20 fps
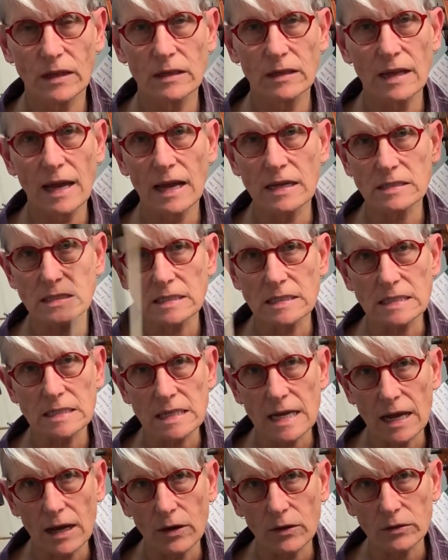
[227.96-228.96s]
nasty
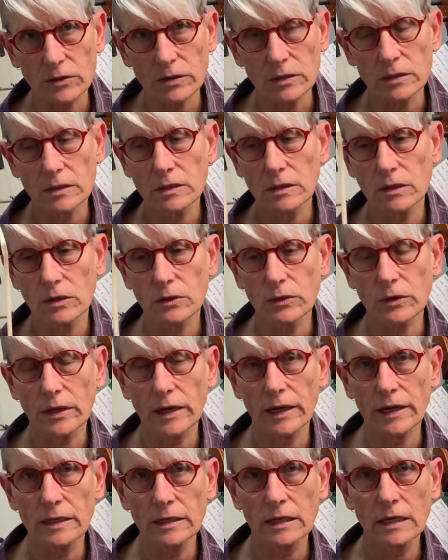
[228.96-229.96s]
sound.
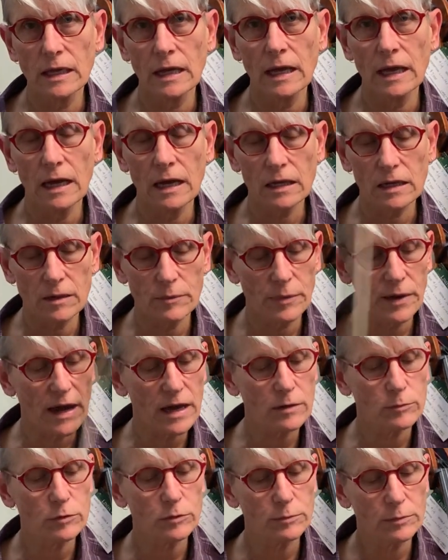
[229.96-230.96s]
Okay, a
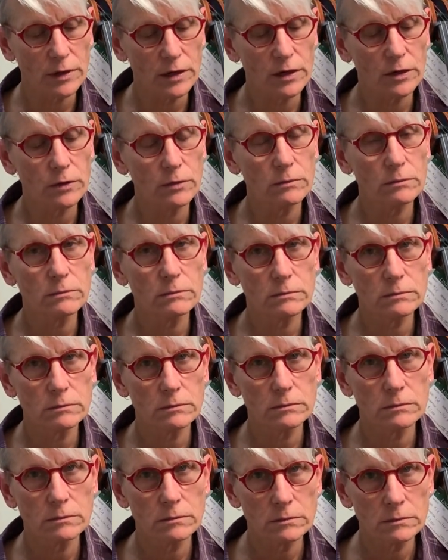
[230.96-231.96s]
compatible bow
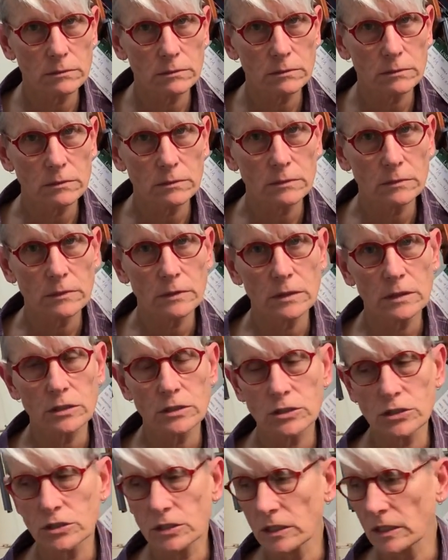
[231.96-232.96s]

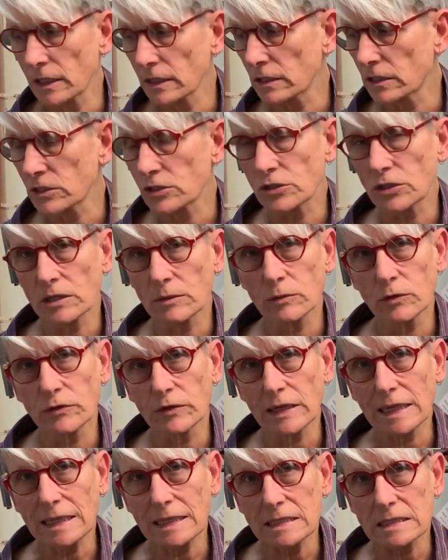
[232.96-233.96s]
should get the string
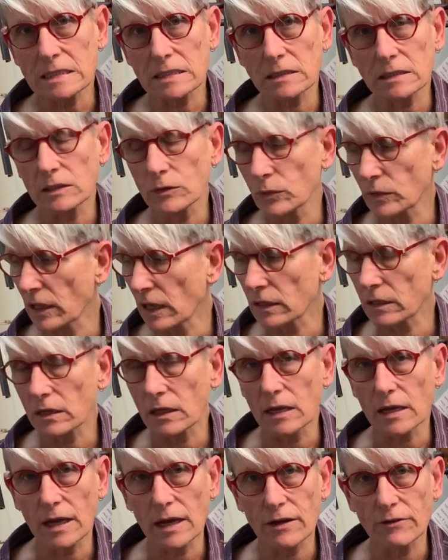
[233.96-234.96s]
moving easily without a
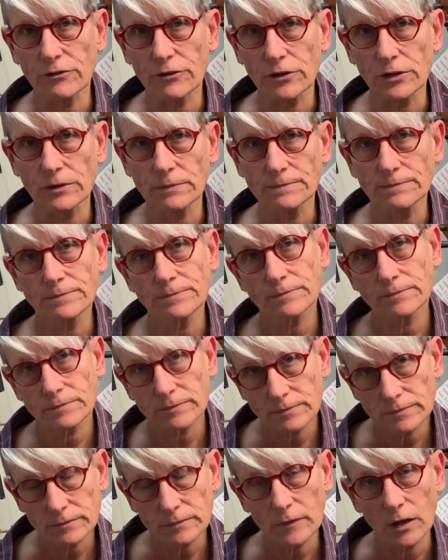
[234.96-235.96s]
lot of effort.
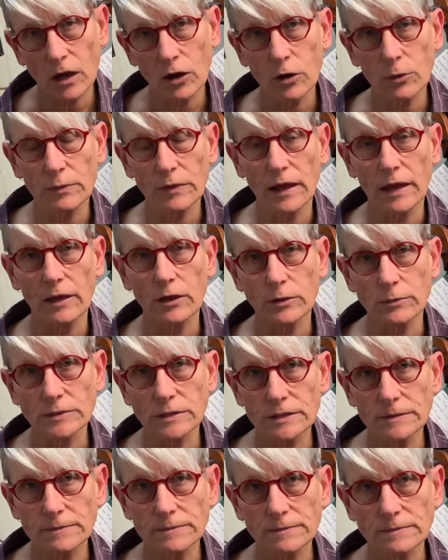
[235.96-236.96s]
I hope that helps.